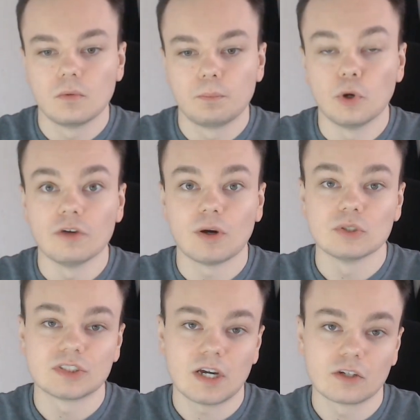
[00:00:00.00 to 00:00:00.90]
But if I was
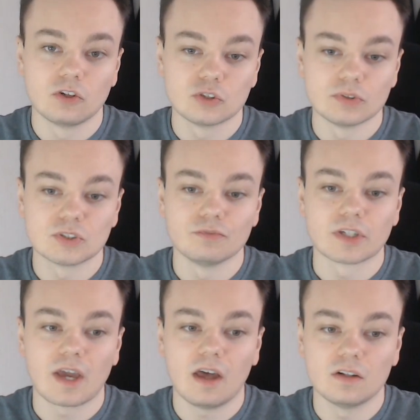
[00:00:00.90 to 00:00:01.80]
diagnosed with something
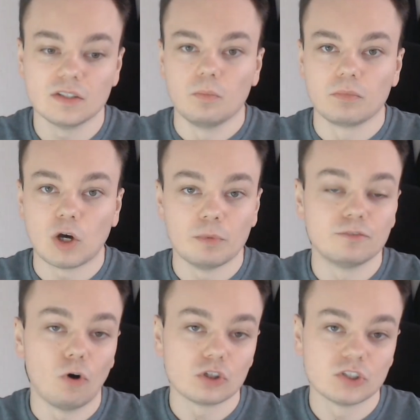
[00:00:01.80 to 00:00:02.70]
else, that would be
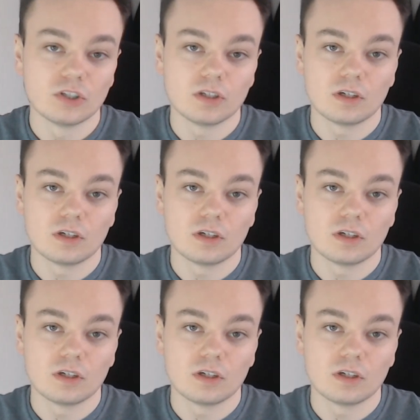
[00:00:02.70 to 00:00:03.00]
fortunate,